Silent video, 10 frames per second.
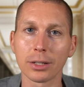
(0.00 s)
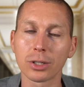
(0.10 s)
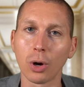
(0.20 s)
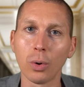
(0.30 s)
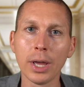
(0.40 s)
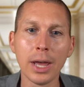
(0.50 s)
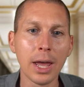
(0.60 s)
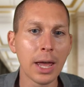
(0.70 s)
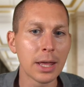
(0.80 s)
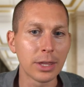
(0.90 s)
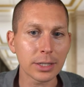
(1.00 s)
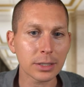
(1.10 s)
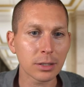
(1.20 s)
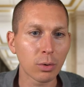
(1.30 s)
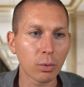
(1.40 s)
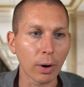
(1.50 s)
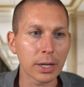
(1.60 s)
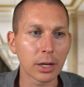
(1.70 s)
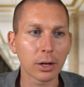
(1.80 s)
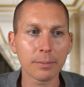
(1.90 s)
So this right
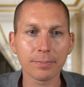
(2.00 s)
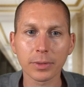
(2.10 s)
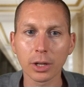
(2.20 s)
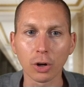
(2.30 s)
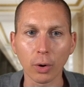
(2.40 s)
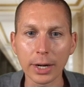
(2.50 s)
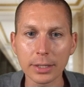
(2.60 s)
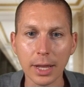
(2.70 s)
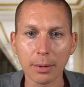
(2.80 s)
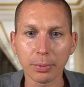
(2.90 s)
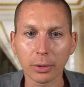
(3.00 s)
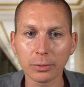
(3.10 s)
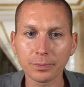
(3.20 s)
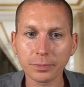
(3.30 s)
here, great example,